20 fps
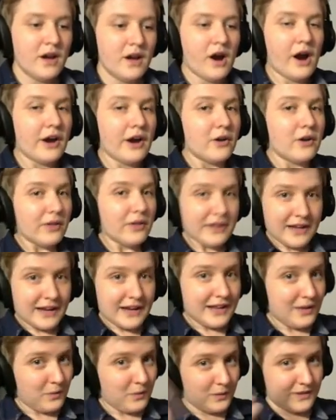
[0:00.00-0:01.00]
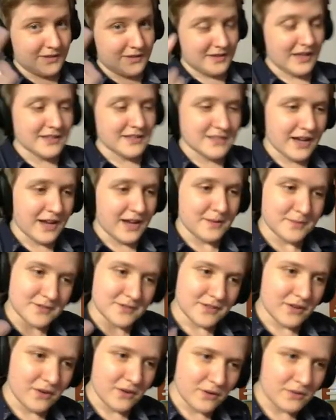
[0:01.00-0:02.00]
I only got hit once that time,
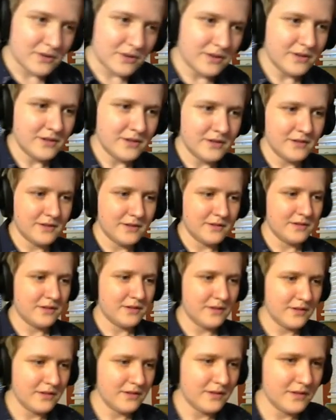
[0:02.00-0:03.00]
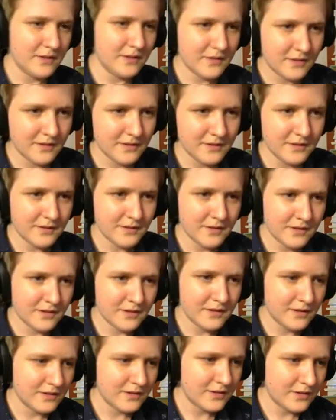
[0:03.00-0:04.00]
so. One Jack
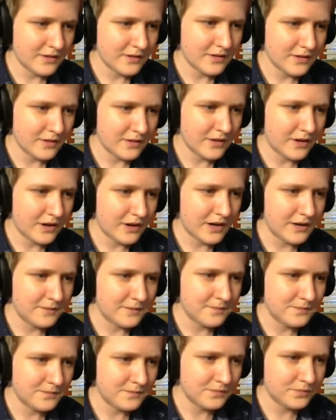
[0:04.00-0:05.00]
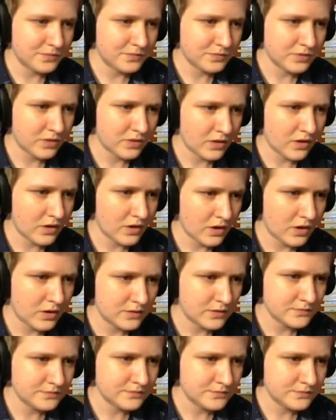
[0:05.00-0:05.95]
block it. All right. Jab the other pirate.